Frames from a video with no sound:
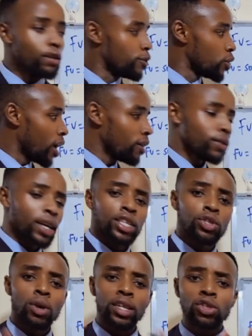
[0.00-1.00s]
if you have
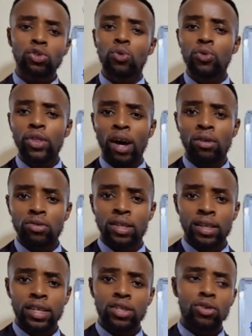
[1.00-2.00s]
like your
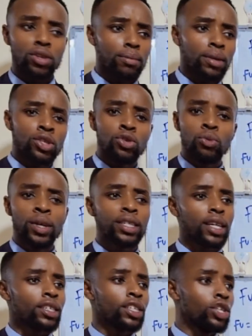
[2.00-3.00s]
2,000, it's not a must you
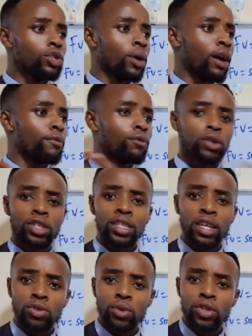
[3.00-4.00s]
wait until you are
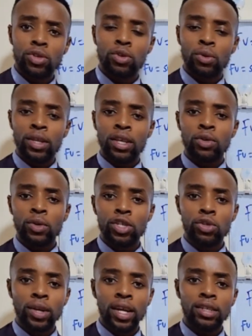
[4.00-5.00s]
40 years
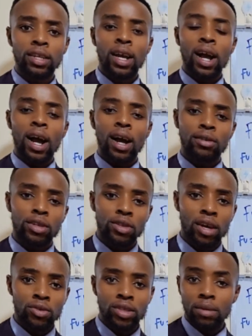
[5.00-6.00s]
when you get
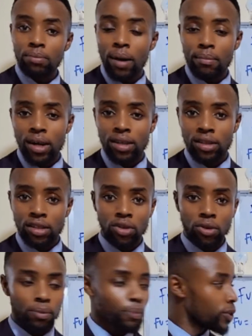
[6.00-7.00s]
100,000 per month.
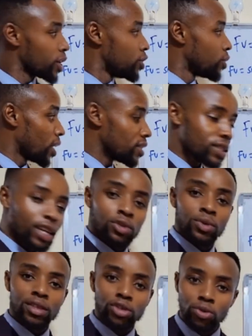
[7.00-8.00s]
No, you can
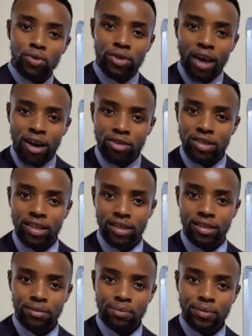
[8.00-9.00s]
start with
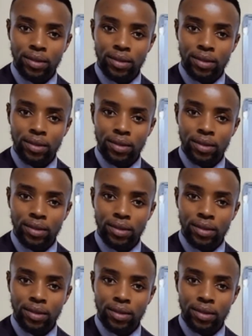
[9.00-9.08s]
2,000.